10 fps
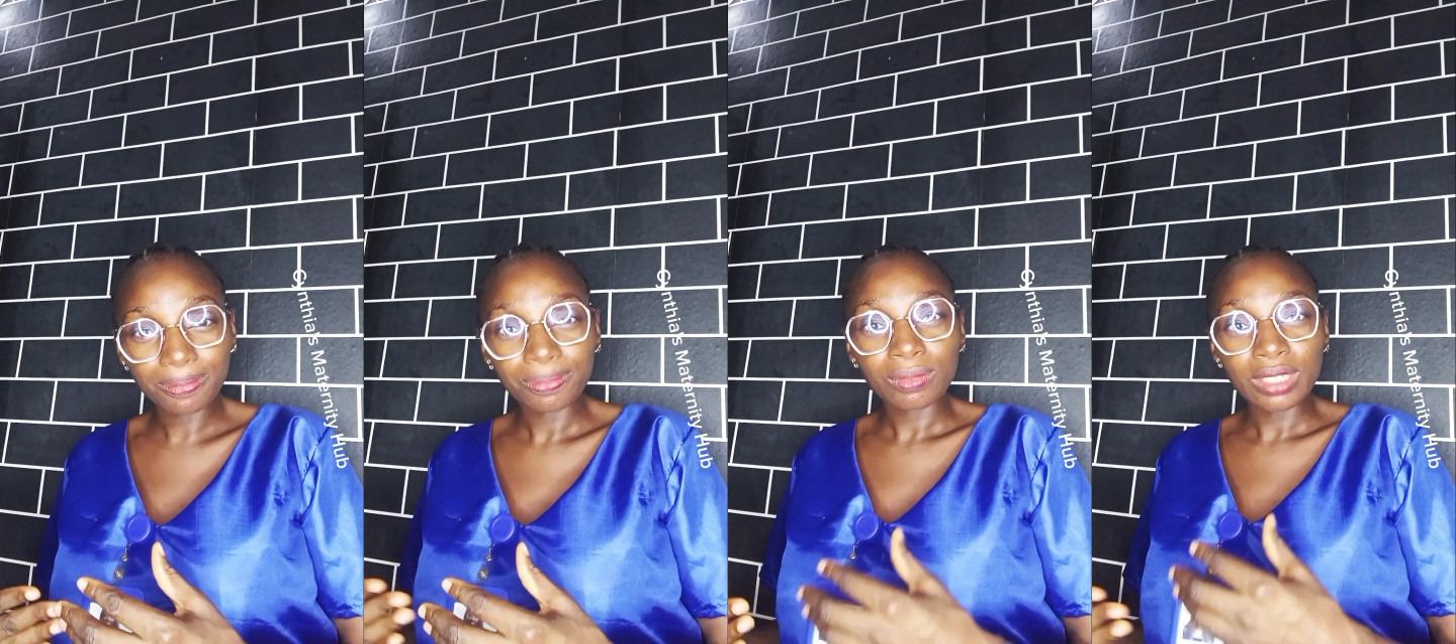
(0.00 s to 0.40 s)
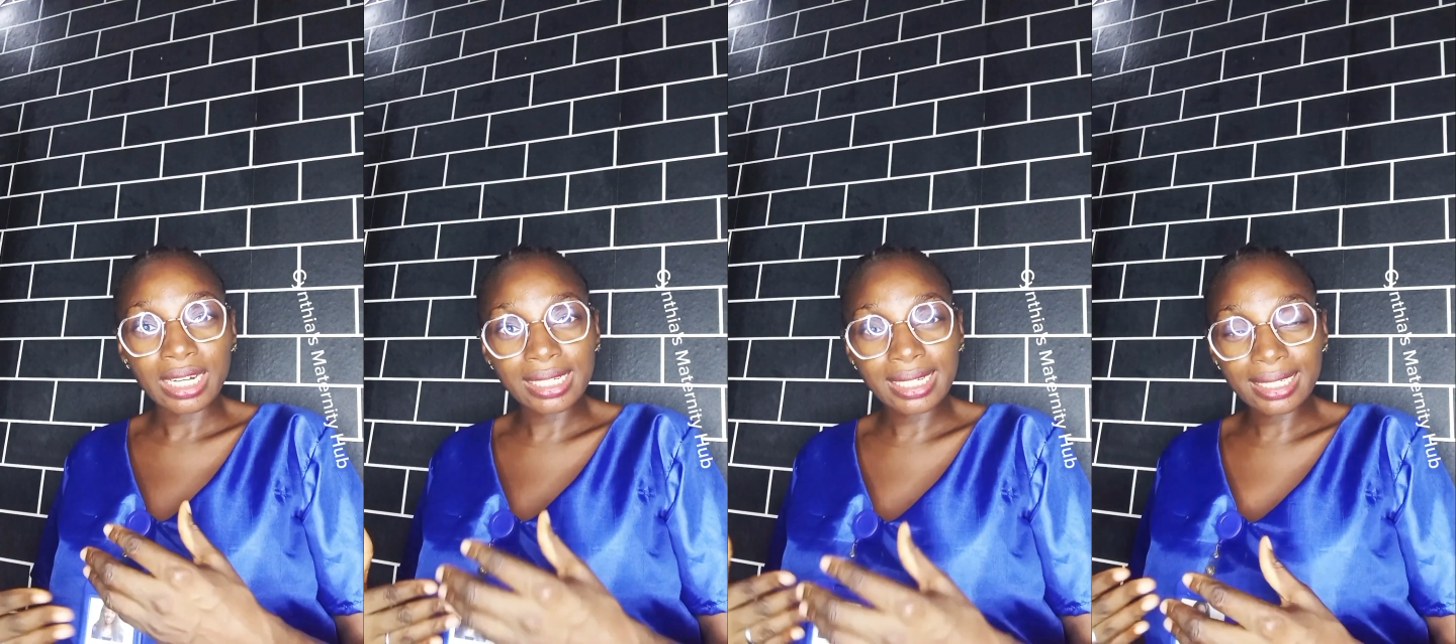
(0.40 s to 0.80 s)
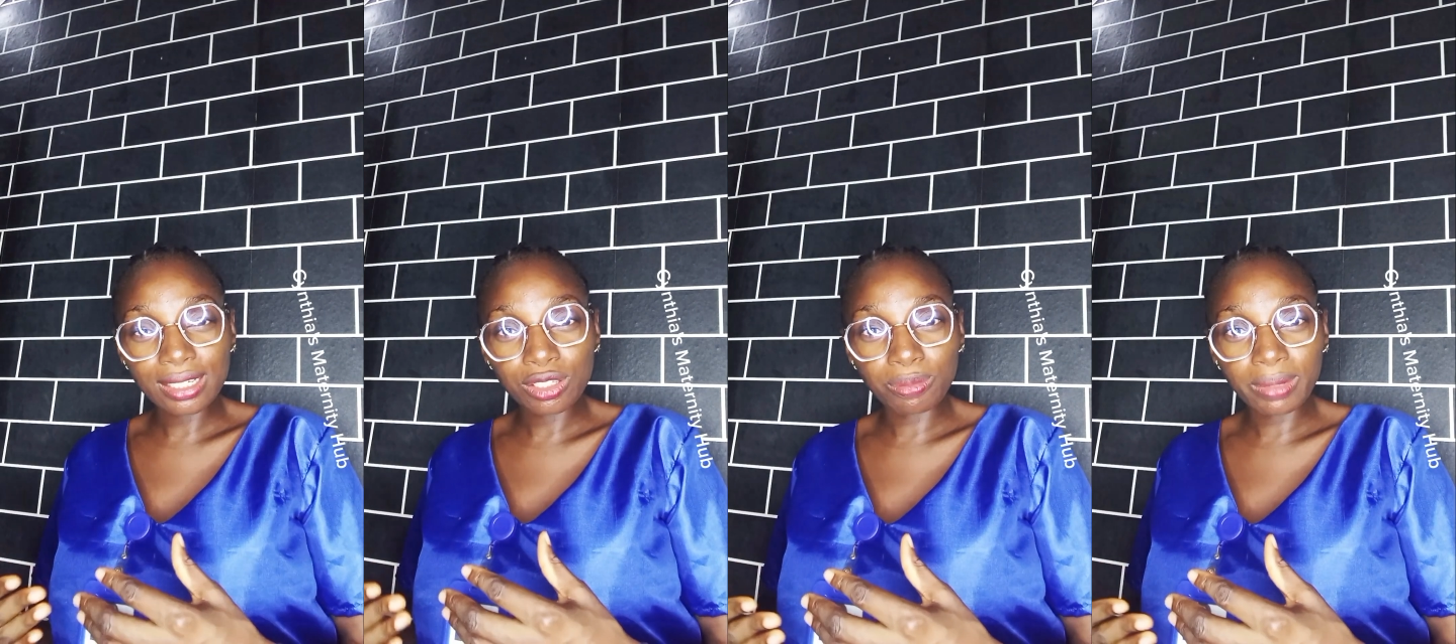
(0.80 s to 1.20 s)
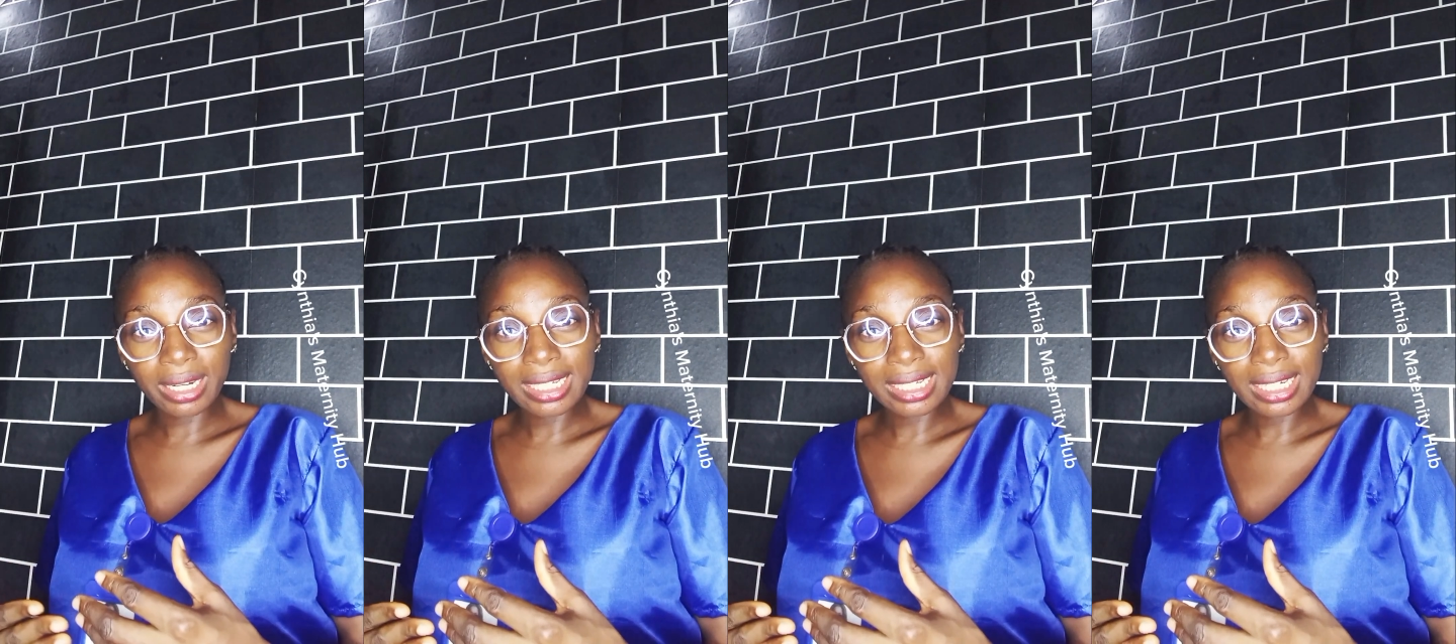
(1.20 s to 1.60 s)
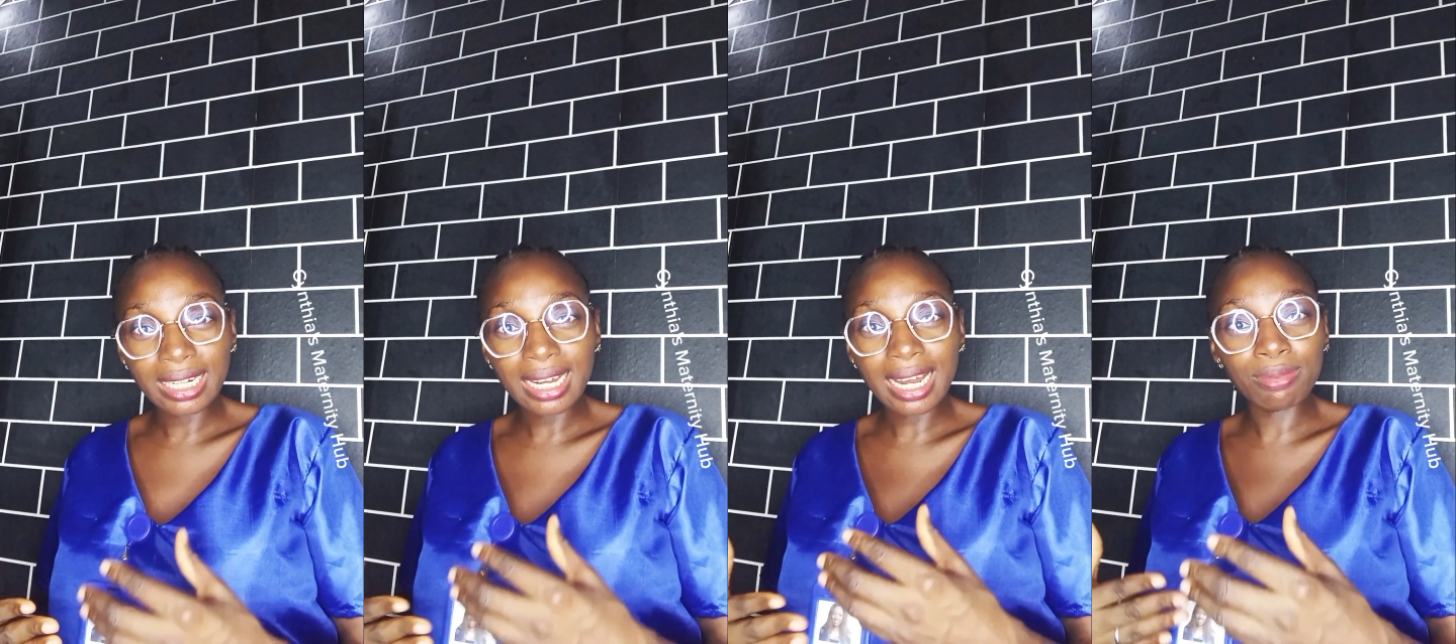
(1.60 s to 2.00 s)
it is getting stimulated, and
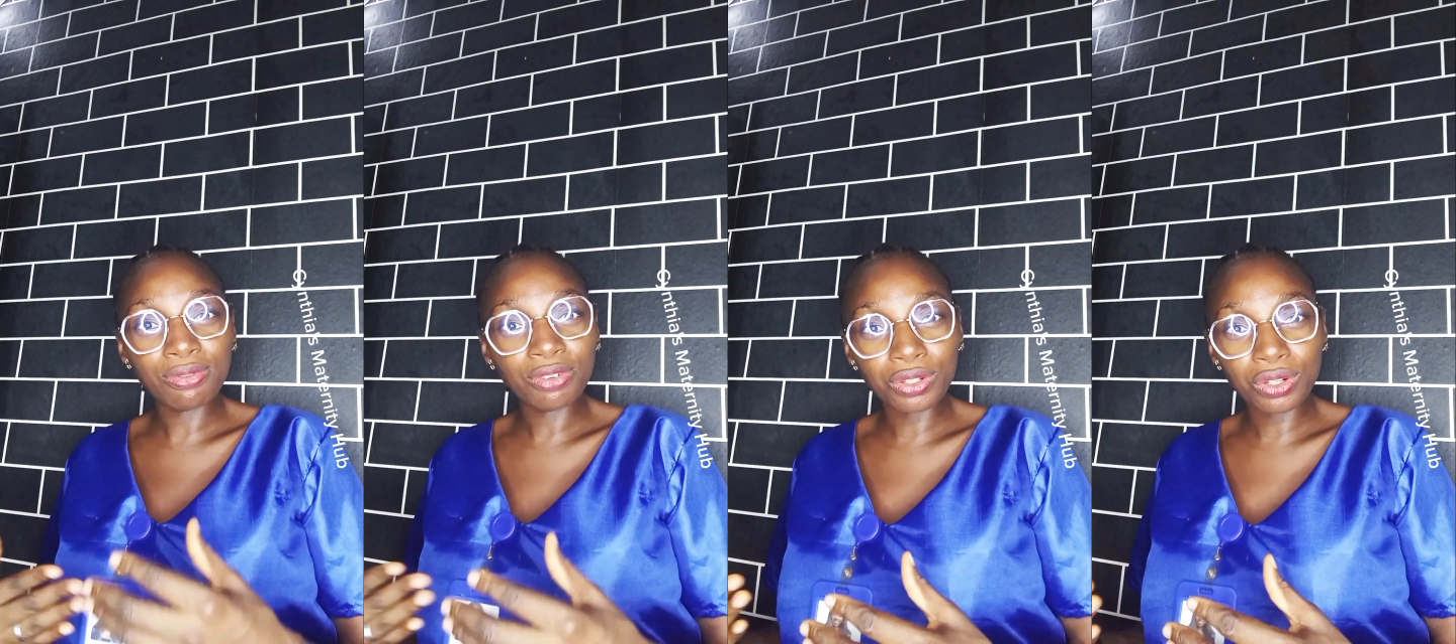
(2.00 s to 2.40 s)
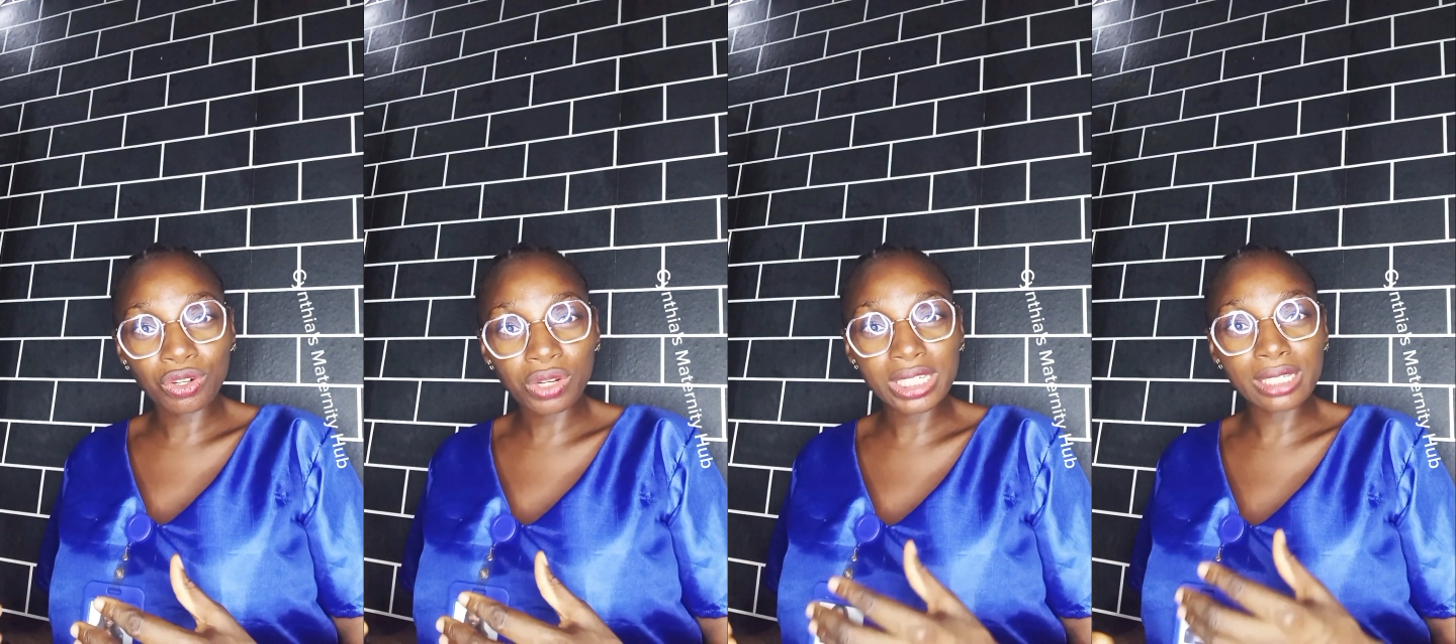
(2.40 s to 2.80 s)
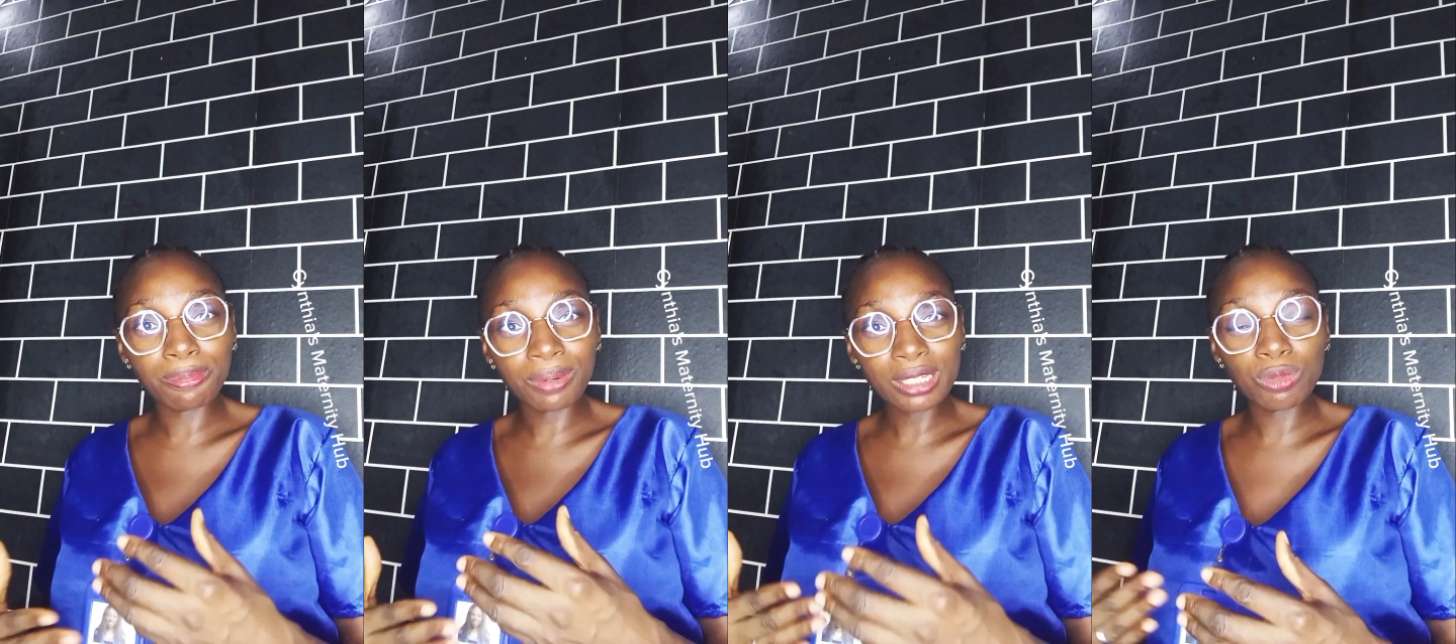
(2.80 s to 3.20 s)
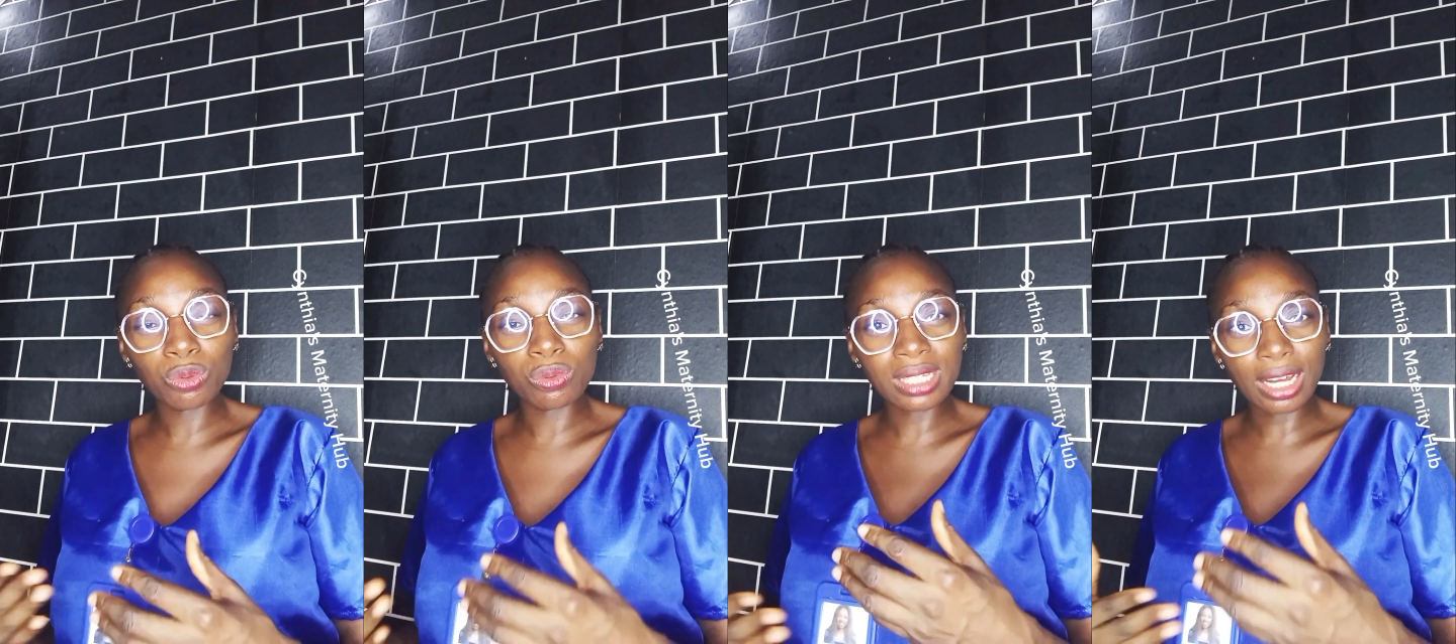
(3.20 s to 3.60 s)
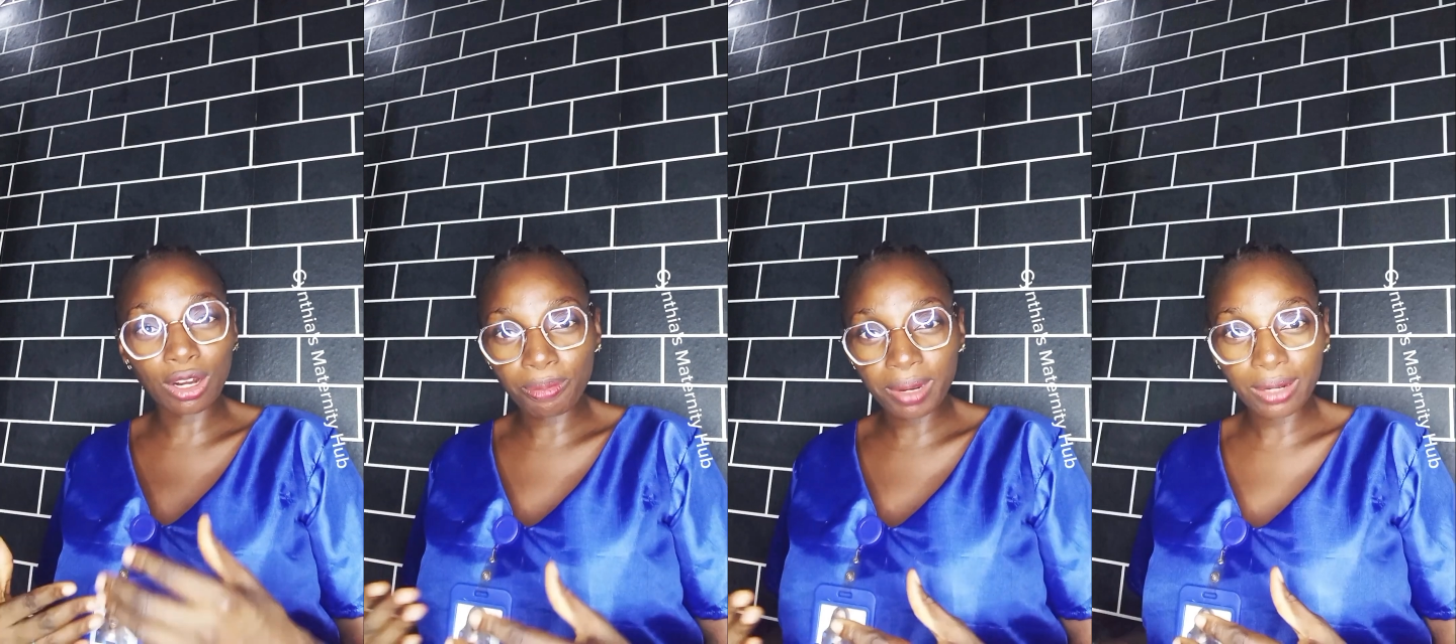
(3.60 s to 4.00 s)
before you know it, the breast milk will start coming
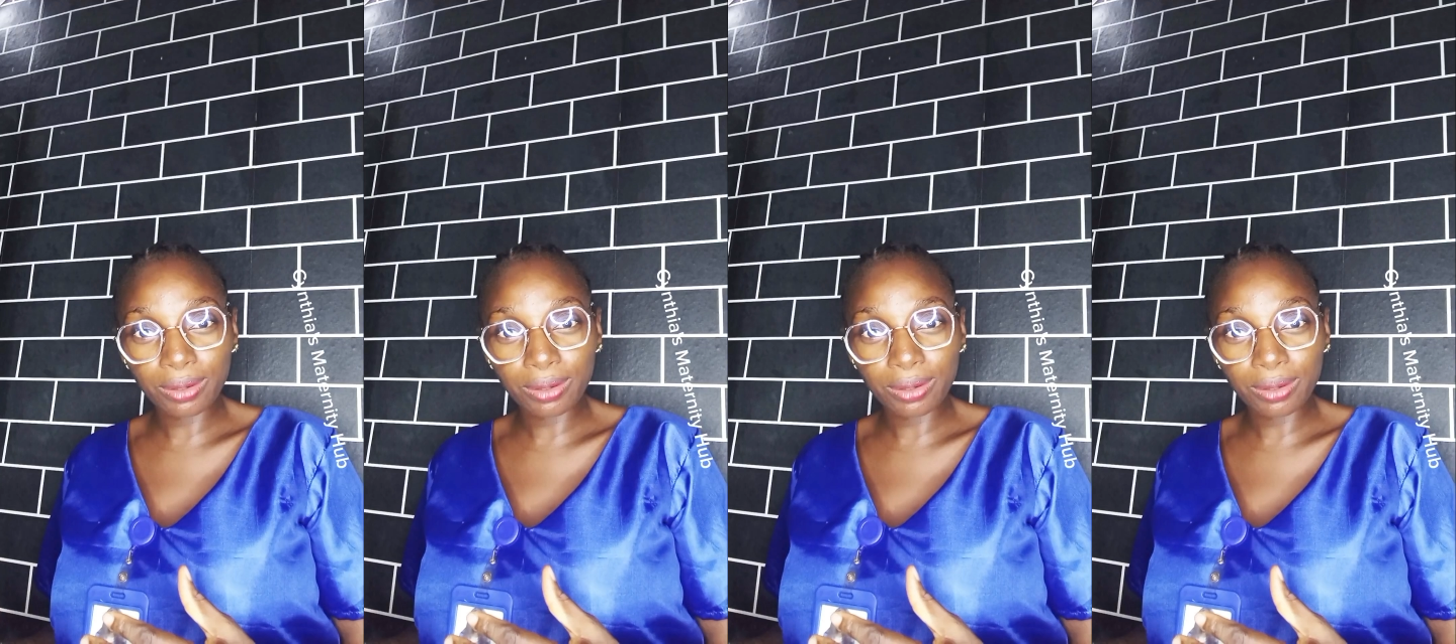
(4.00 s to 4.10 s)
out.